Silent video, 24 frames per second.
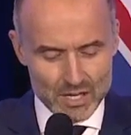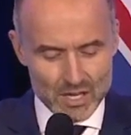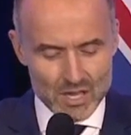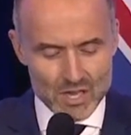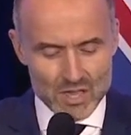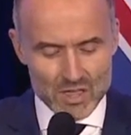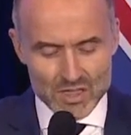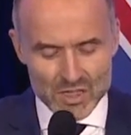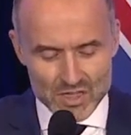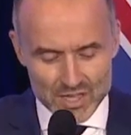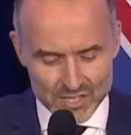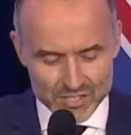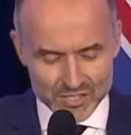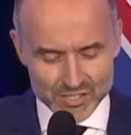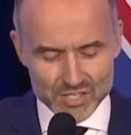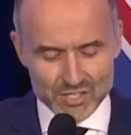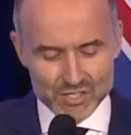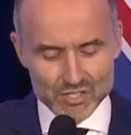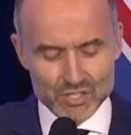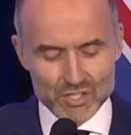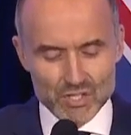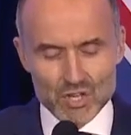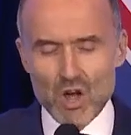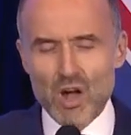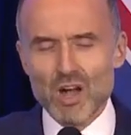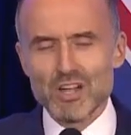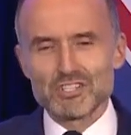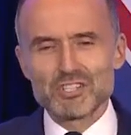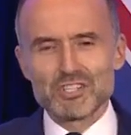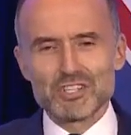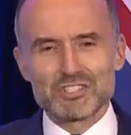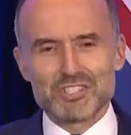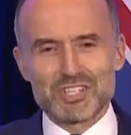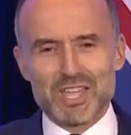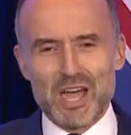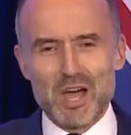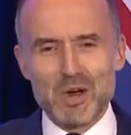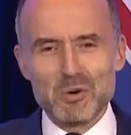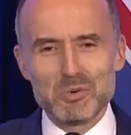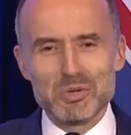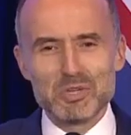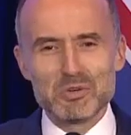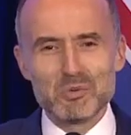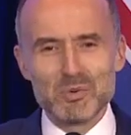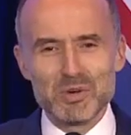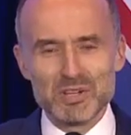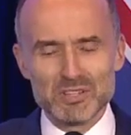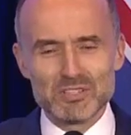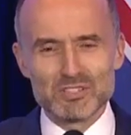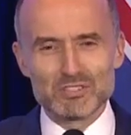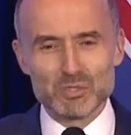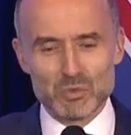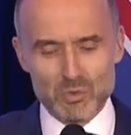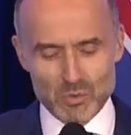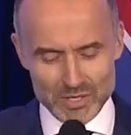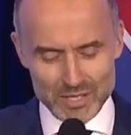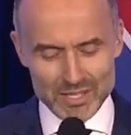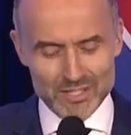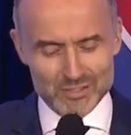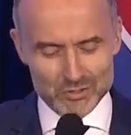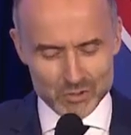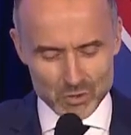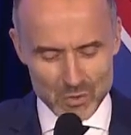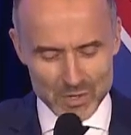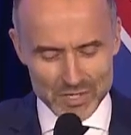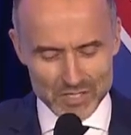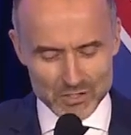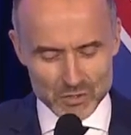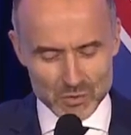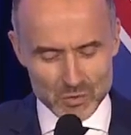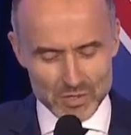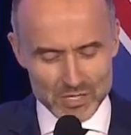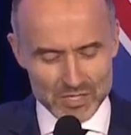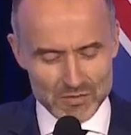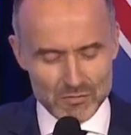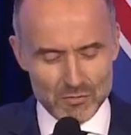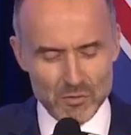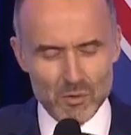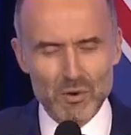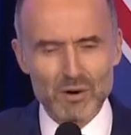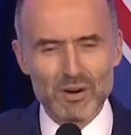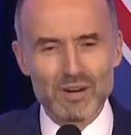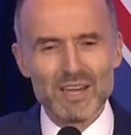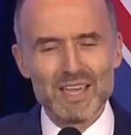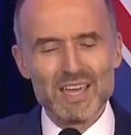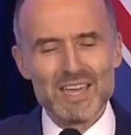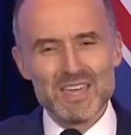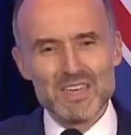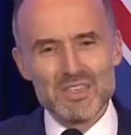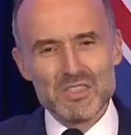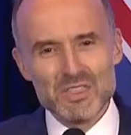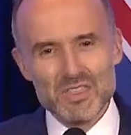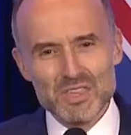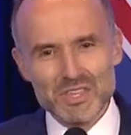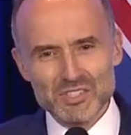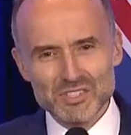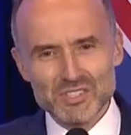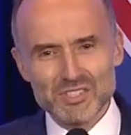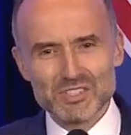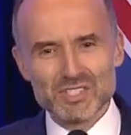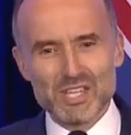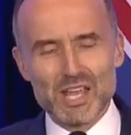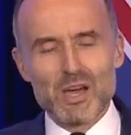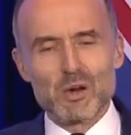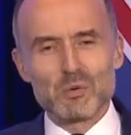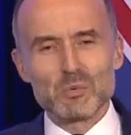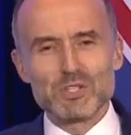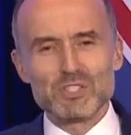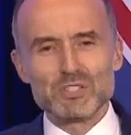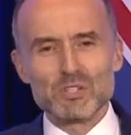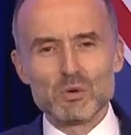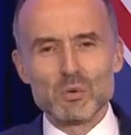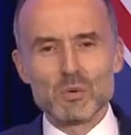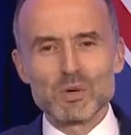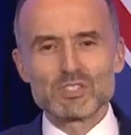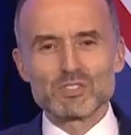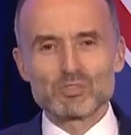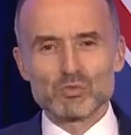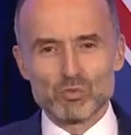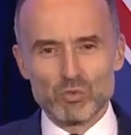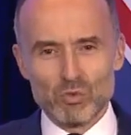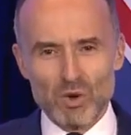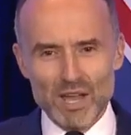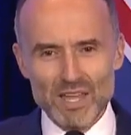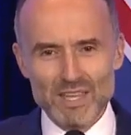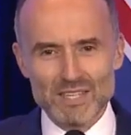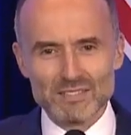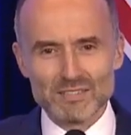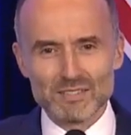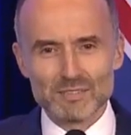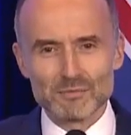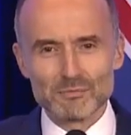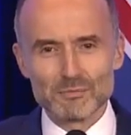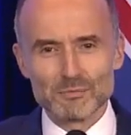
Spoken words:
This is not just how we win in 2024. This is how we do what's right.